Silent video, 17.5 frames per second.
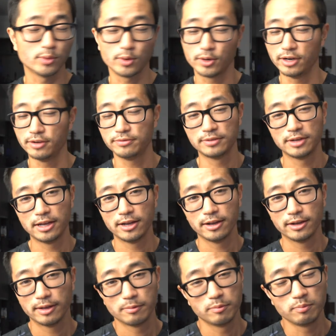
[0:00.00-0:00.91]
or if
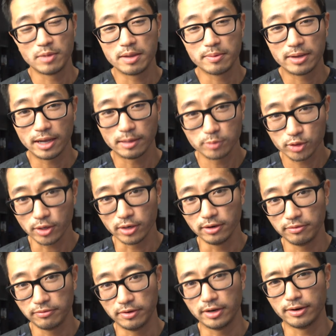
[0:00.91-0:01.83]
maybe I'm
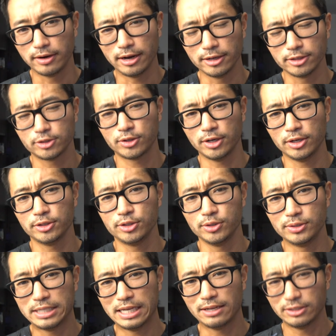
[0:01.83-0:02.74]
starting to figure out trail
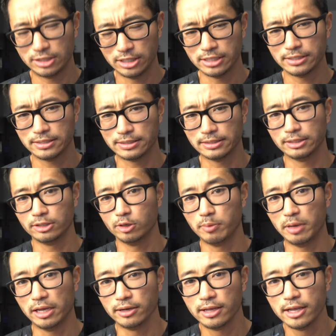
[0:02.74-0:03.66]
shoes out just a
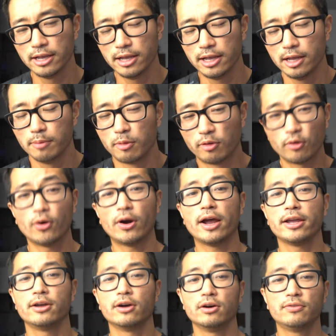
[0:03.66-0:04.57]
little bit. Before
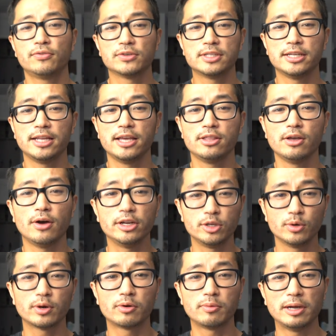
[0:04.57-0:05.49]
I go for today, though, I
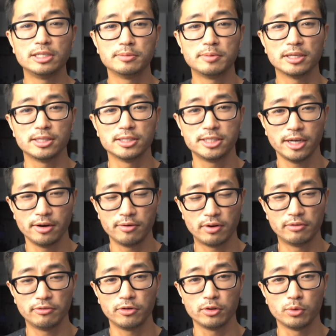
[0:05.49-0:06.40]
do want to remind you about the
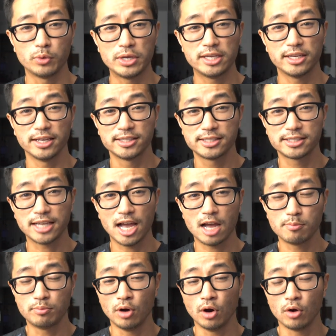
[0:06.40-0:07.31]
charity runner for the week. It's Scott